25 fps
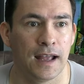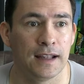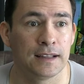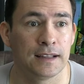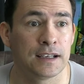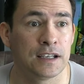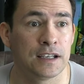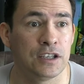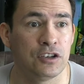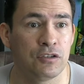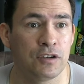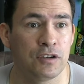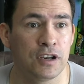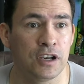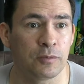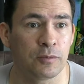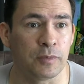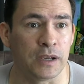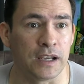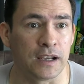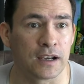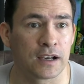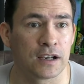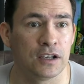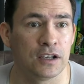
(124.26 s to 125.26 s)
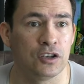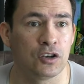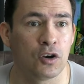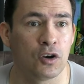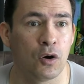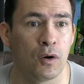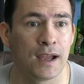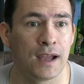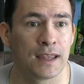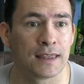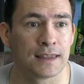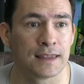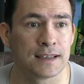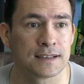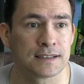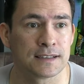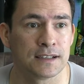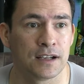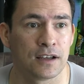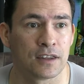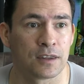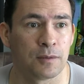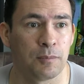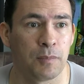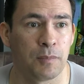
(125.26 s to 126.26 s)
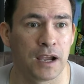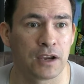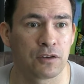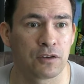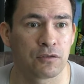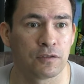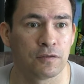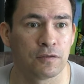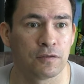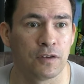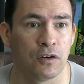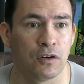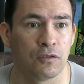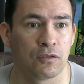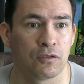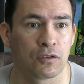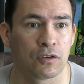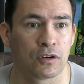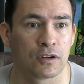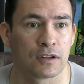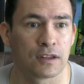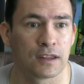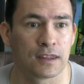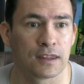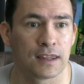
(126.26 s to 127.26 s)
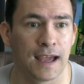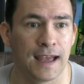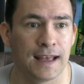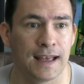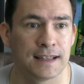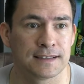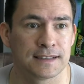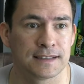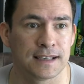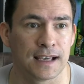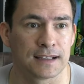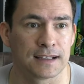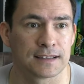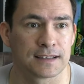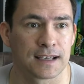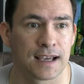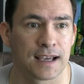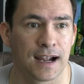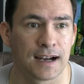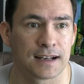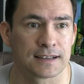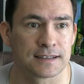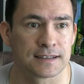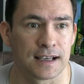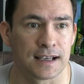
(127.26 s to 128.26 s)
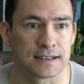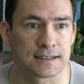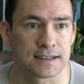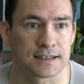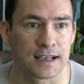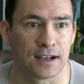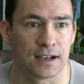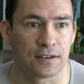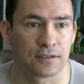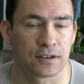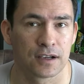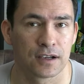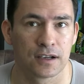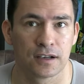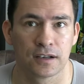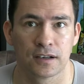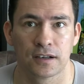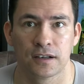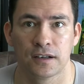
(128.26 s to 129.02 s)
And can you hear me? Can you go ahead and listen on the microphone or the headset? How does that sound?